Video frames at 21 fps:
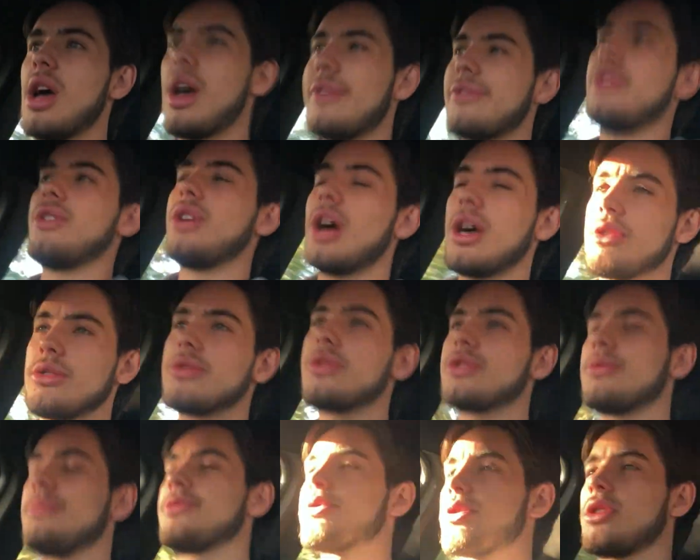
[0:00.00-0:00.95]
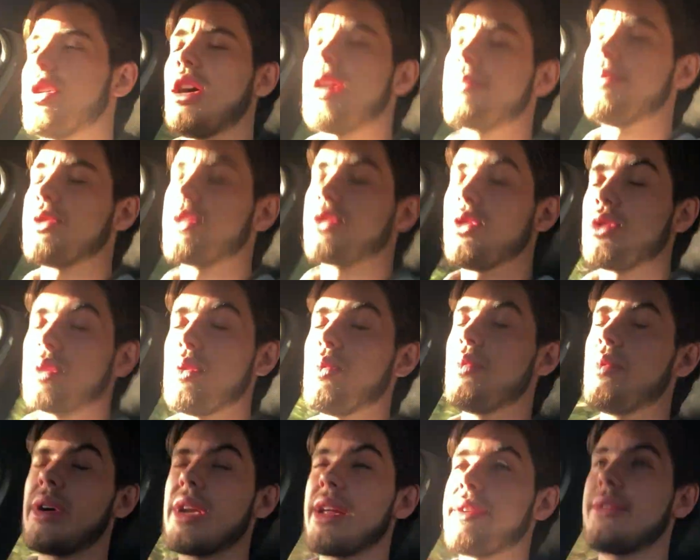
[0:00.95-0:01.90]
few hundred subscribers or
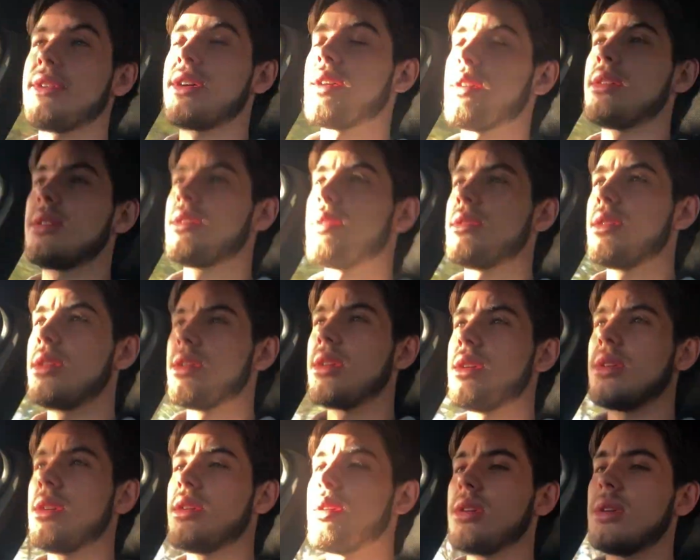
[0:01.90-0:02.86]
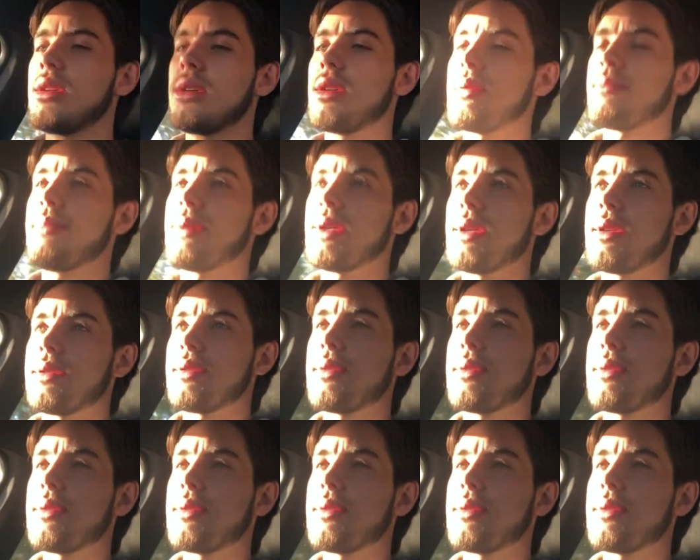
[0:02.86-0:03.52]
whatever. But